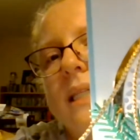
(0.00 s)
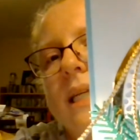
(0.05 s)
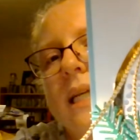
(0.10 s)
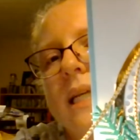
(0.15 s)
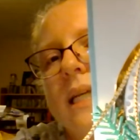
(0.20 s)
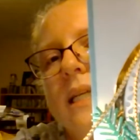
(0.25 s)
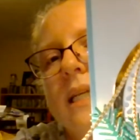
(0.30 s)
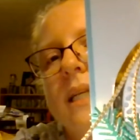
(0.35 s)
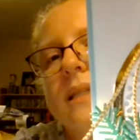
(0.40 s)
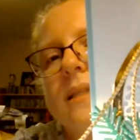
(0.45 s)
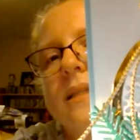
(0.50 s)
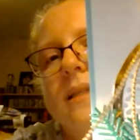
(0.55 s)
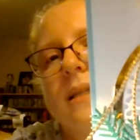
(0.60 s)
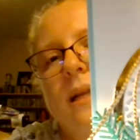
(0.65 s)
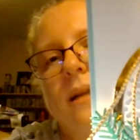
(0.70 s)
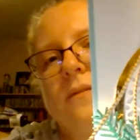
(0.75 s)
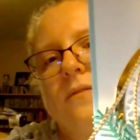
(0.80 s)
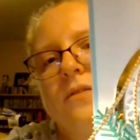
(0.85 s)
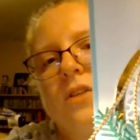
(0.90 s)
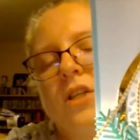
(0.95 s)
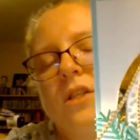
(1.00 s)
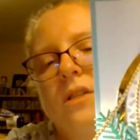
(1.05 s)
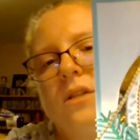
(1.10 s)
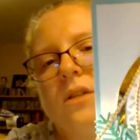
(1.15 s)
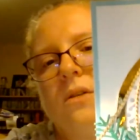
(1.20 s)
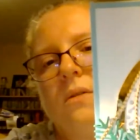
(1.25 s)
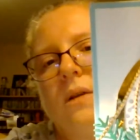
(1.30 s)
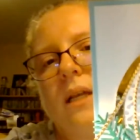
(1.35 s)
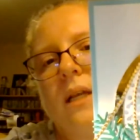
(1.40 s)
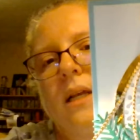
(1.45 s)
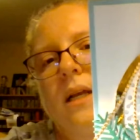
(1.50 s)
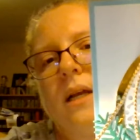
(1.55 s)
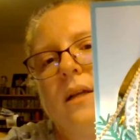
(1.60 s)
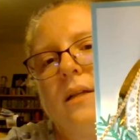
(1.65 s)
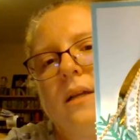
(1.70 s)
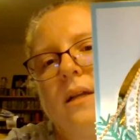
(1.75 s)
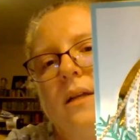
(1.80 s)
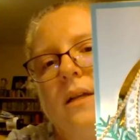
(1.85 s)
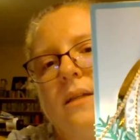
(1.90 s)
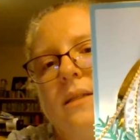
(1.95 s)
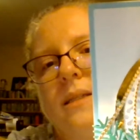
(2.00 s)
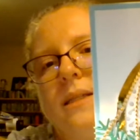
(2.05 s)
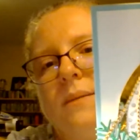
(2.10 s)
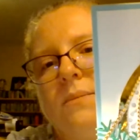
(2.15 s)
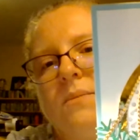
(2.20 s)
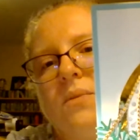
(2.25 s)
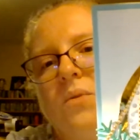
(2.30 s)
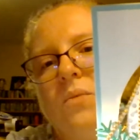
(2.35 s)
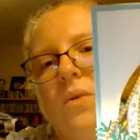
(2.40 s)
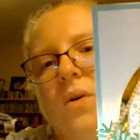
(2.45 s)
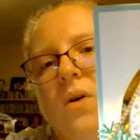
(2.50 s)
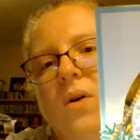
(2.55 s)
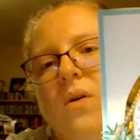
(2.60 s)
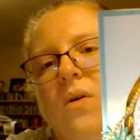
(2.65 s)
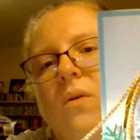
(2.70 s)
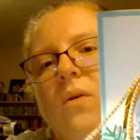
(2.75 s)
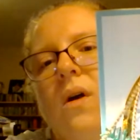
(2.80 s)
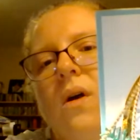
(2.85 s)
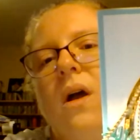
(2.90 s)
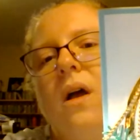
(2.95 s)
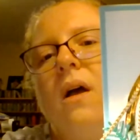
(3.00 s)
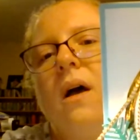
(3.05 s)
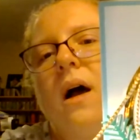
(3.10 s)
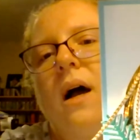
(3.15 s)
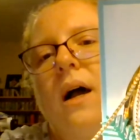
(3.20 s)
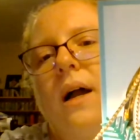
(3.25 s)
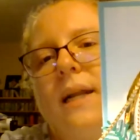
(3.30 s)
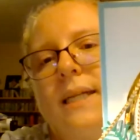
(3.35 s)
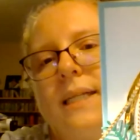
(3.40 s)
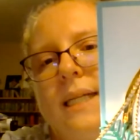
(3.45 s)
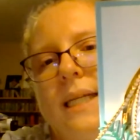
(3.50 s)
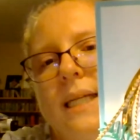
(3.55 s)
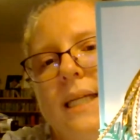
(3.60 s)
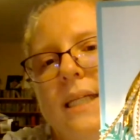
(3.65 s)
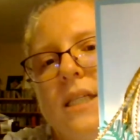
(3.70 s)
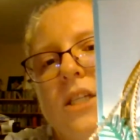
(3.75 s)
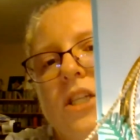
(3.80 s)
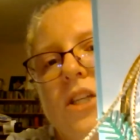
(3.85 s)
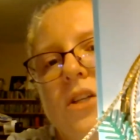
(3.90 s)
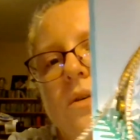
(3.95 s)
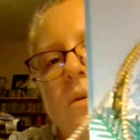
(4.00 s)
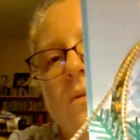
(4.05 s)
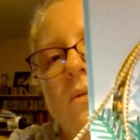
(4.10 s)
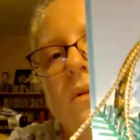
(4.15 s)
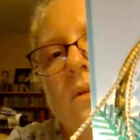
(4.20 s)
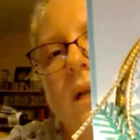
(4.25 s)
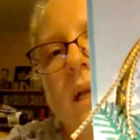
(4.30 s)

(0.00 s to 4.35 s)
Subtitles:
instead of just doing a simple bow, I did do